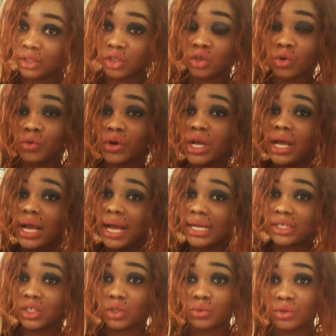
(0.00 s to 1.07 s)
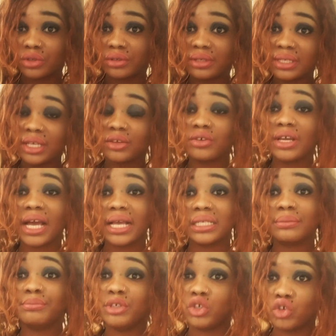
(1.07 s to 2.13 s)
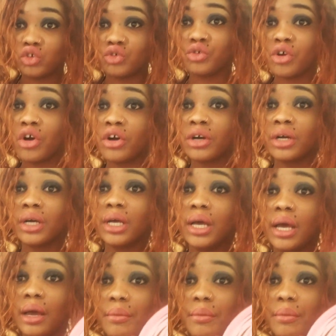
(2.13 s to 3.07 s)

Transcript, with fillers: So I just want to say you guys be strong.